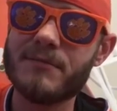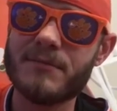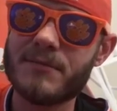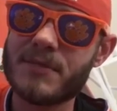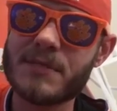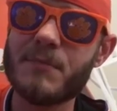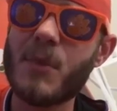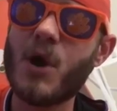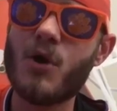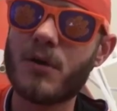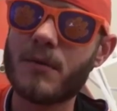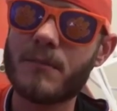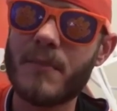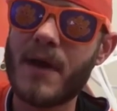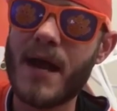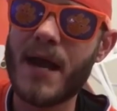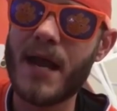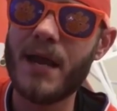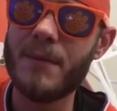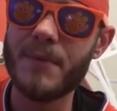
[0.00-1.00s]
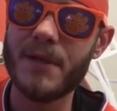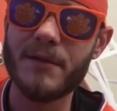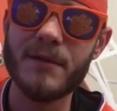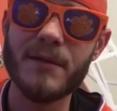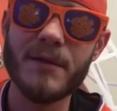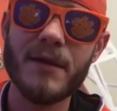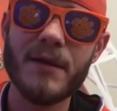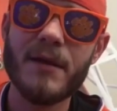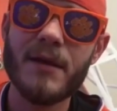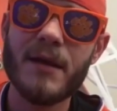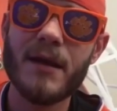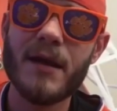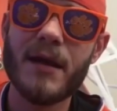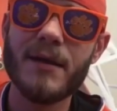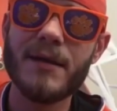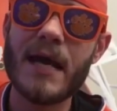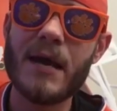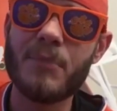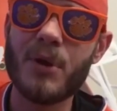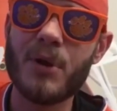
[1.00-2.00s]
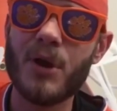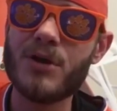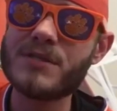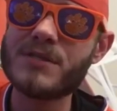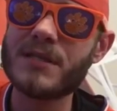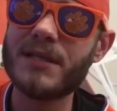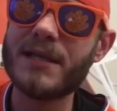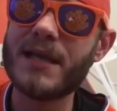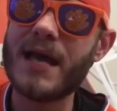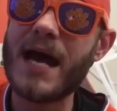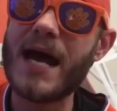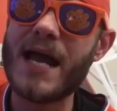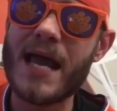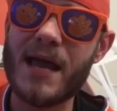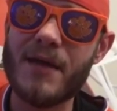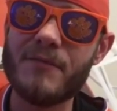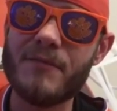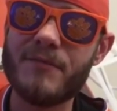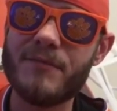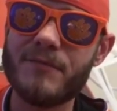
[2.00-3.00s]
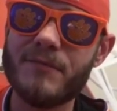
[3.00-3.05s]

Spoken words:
smoke Miami. Now, personally, I have